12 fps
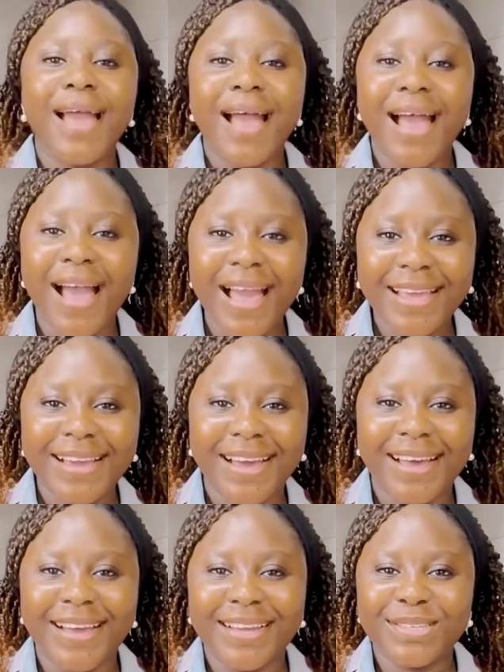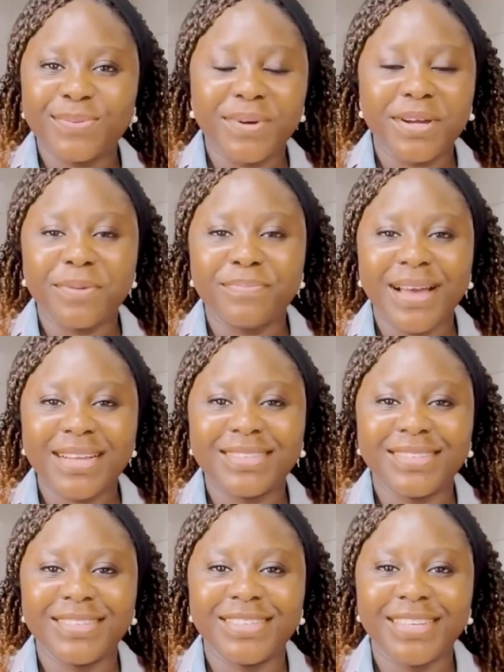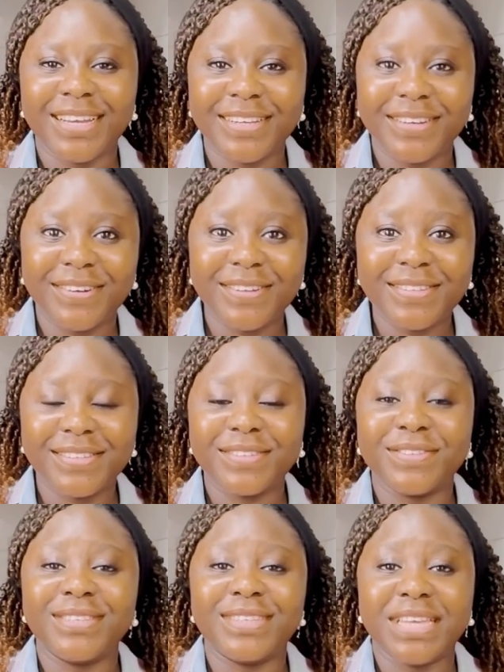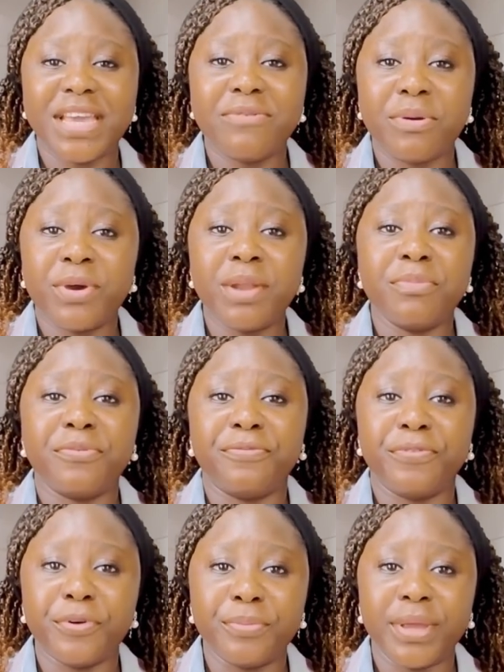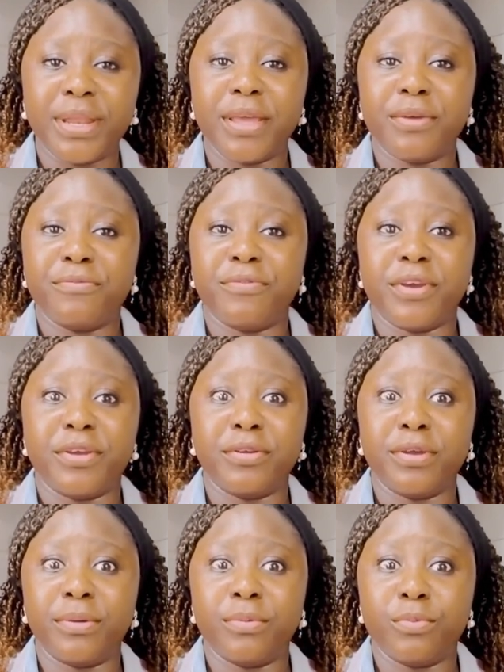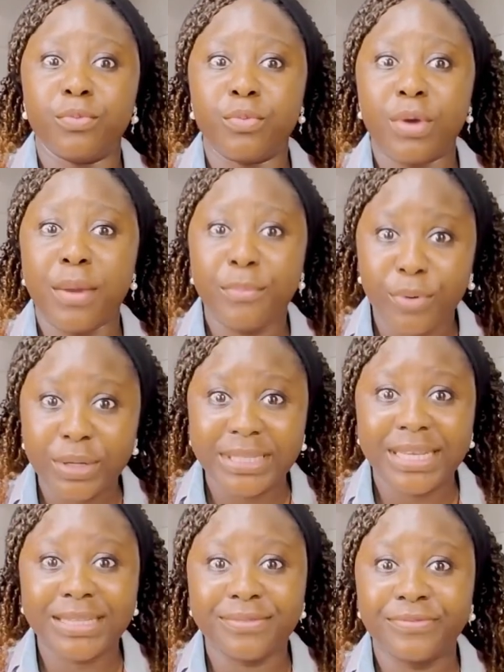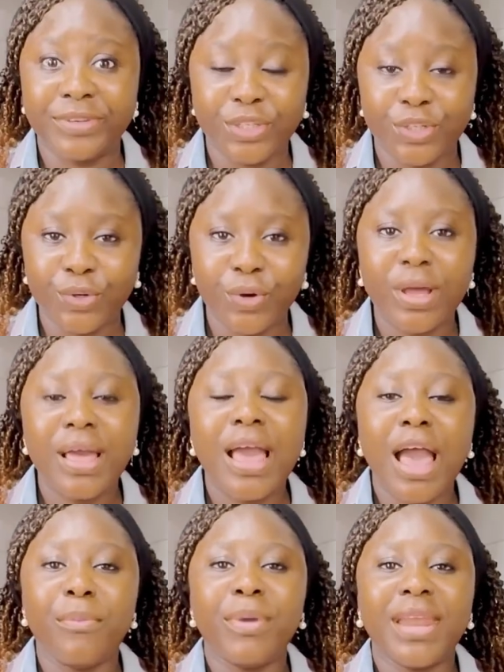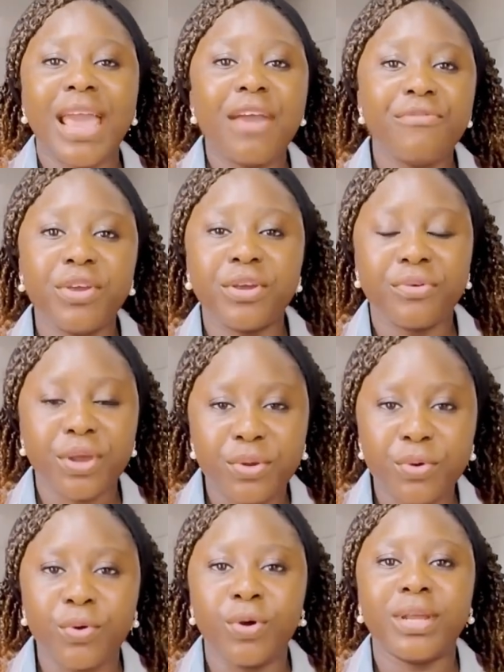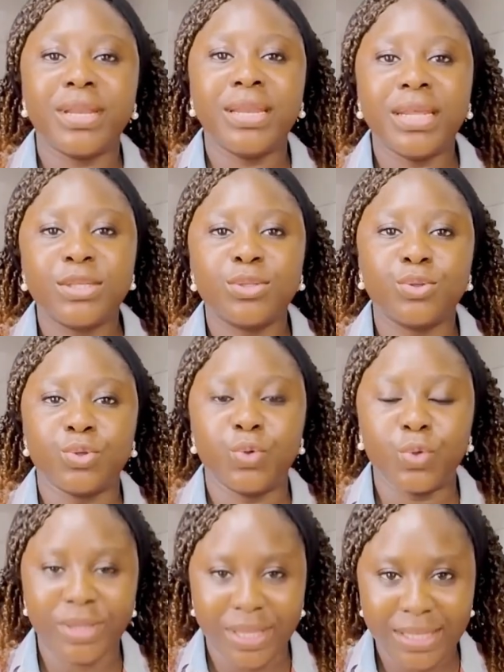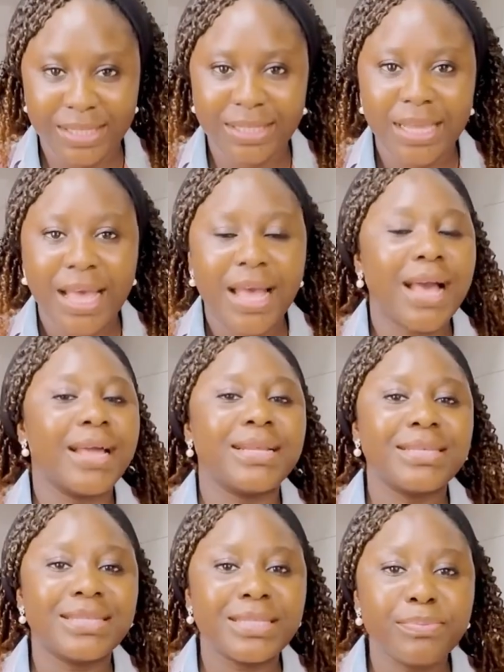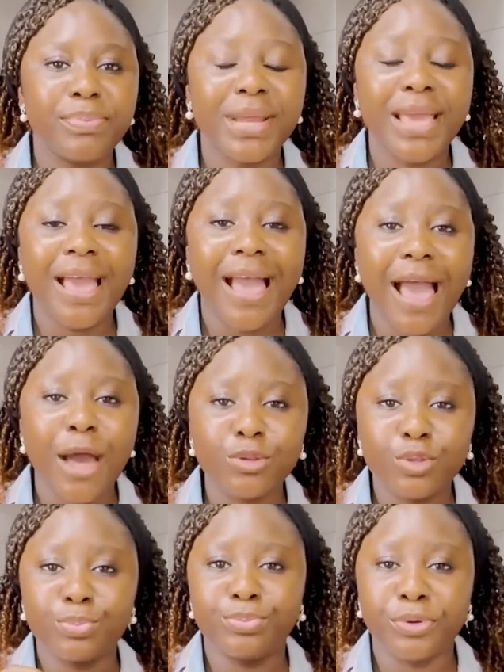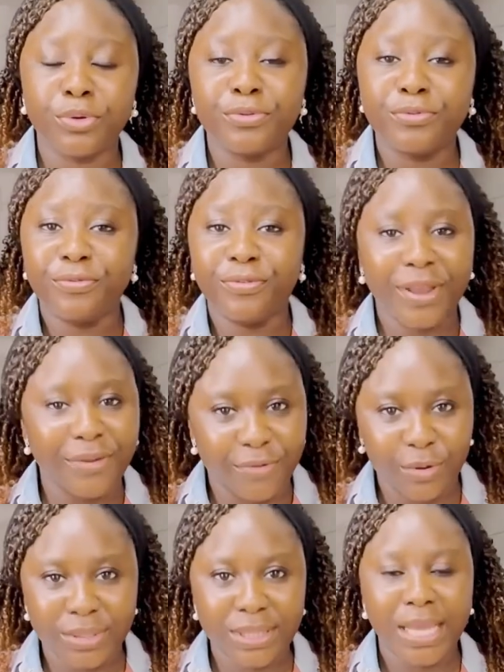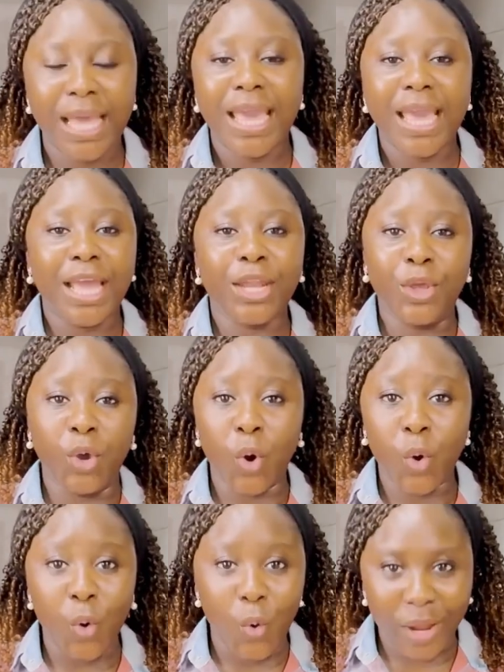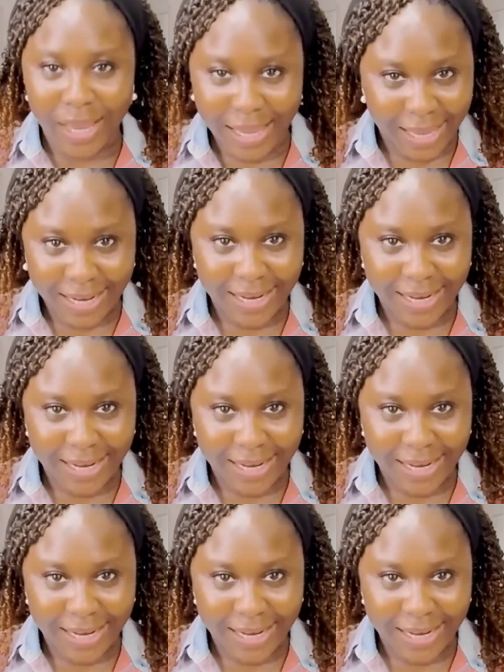Hi guys, welcome back to the channel. So today we're going to be filming a very important video. Every great cook needs to know this, and it's simply how to build flavors in your cooking.